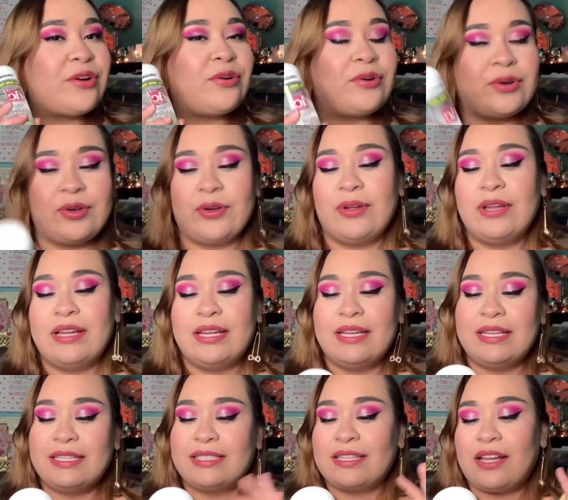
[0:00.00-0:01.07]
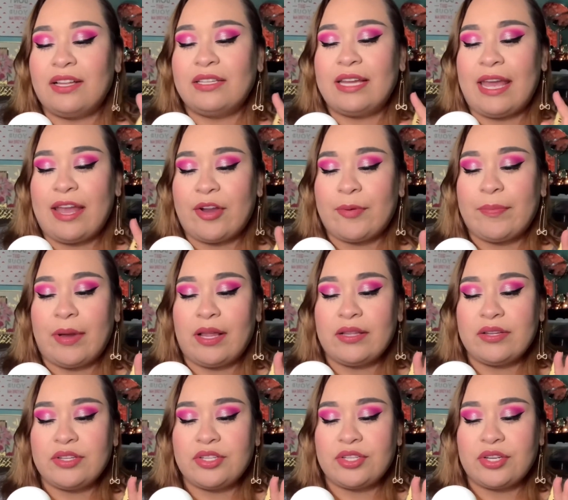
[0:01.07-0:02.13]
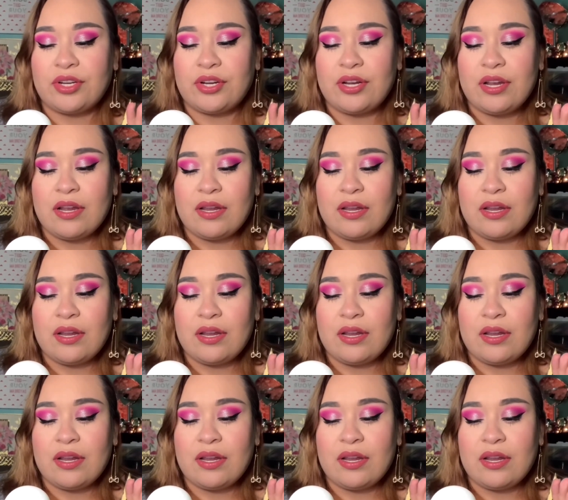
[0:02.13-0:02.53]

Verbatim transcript: oil. It's called a hair polisher.